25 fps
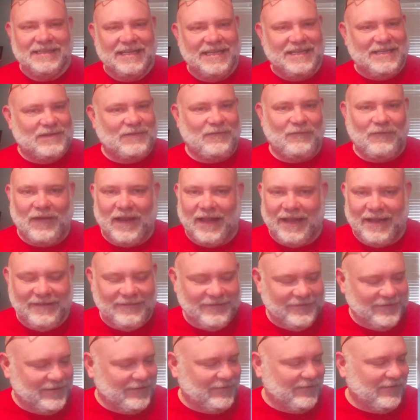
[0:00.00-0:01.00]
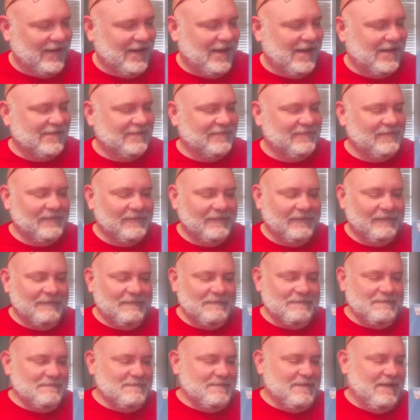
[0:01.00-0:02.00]
he's flailing around,
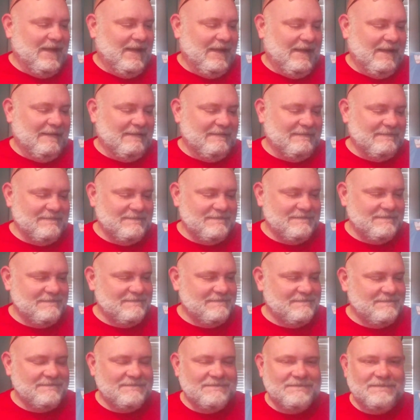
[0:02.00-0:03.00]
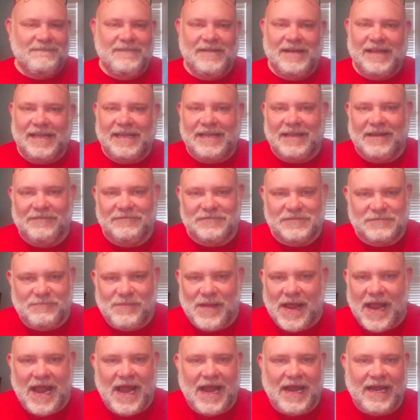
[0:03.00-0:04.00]
and when he comes
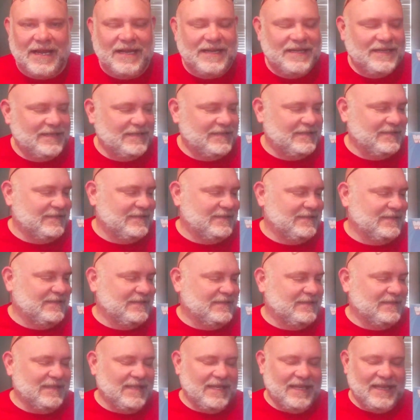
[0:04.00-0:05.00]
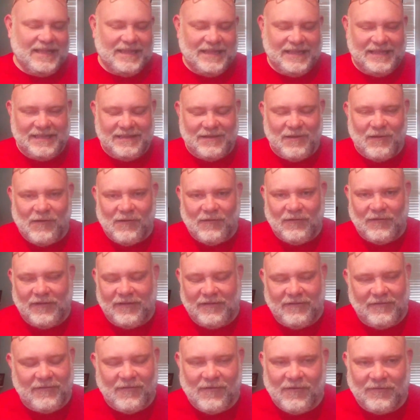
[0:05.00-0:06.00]
back,
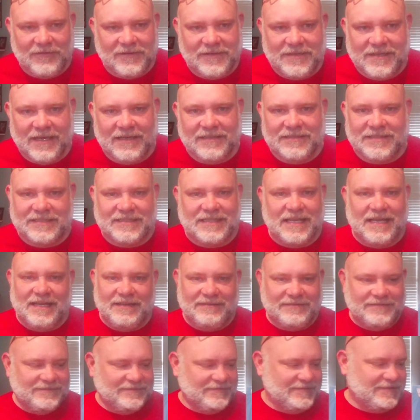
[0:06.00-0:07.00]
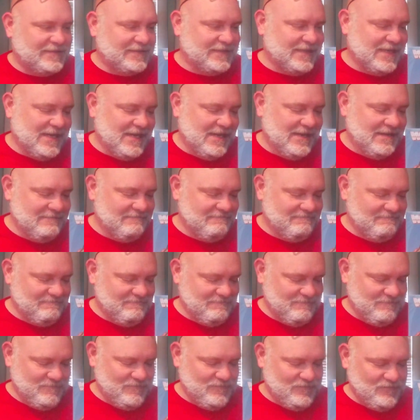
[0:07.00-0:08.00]
all the dust settles, and
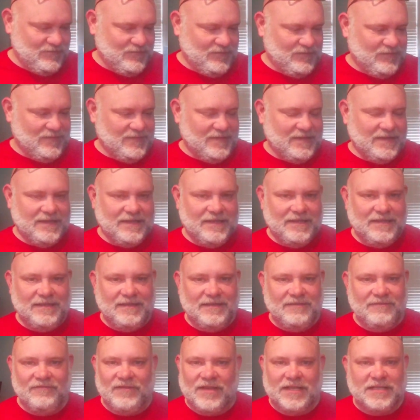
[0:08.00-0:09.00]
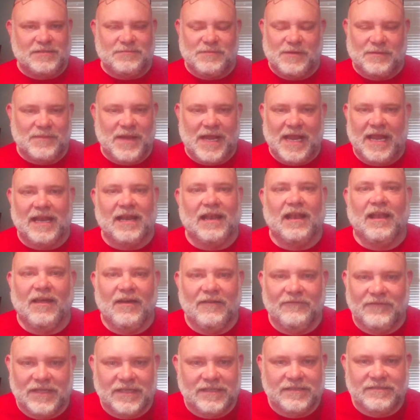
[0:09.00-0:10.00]
Vince McMahon
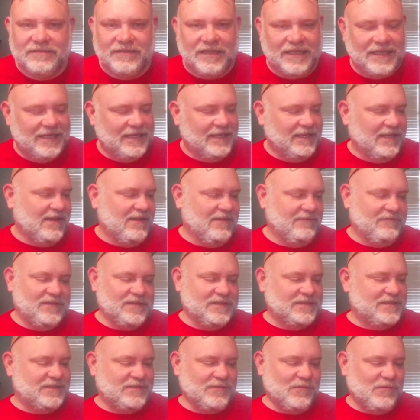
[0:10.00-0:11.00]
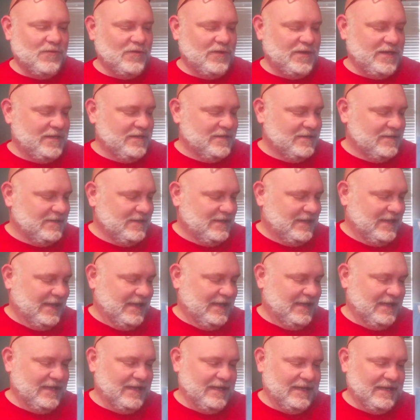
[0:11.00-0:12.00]
loved it. He loved the story,
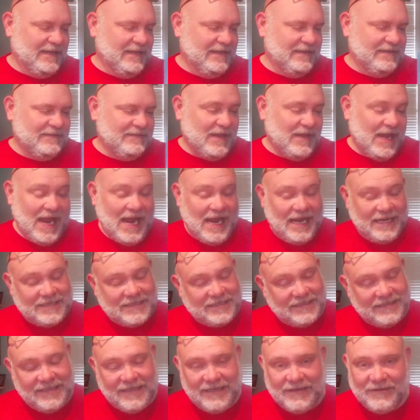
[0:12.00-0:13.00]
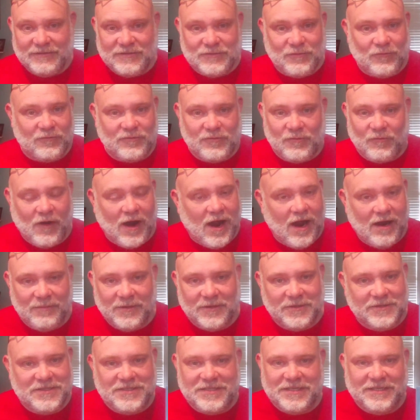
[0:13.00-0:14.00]
and actually,
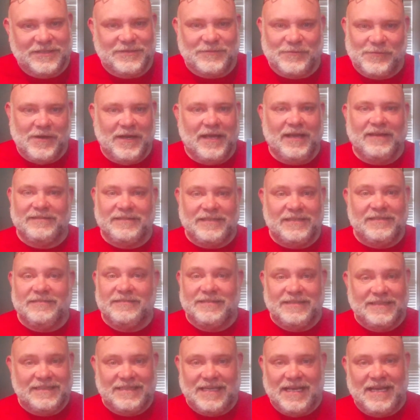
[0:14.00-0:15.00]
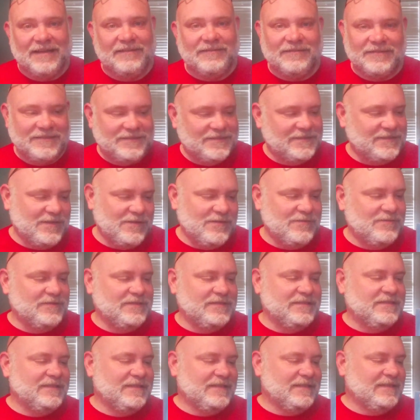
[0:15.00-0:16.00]
Roberts just went out there and did that on his
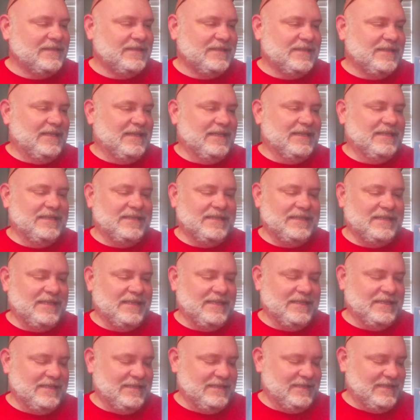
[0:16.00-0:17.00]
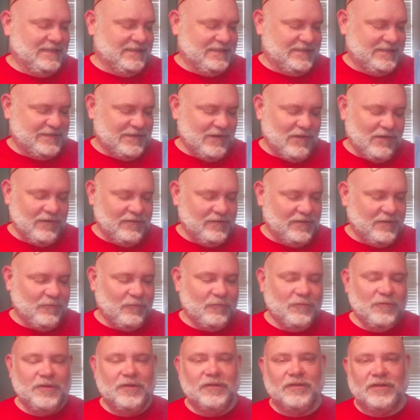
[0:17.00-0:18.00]
own, and it started a
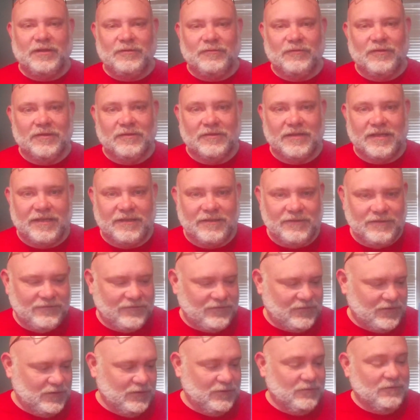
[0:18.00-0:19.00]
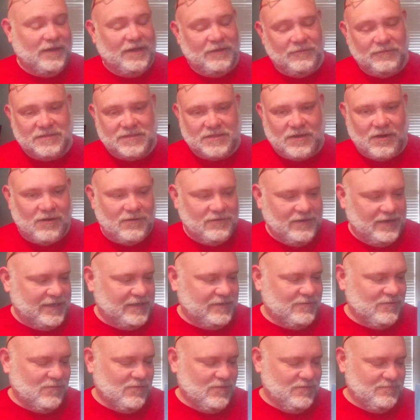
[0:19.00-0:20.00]
really, really good feud. It was already
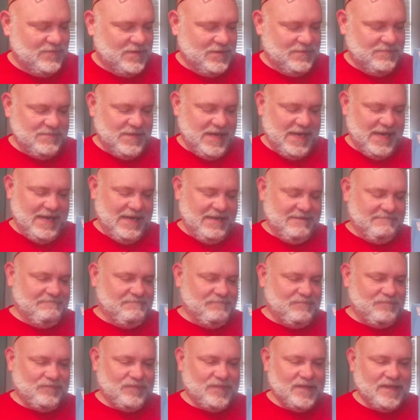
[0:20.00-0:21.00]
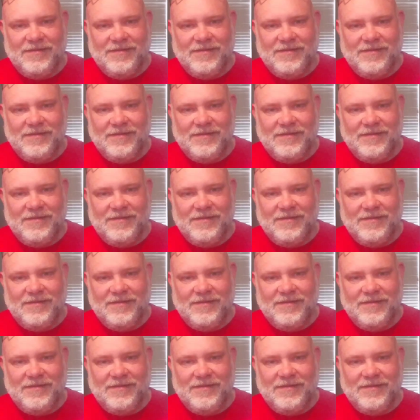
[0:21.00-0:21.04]
going, but man,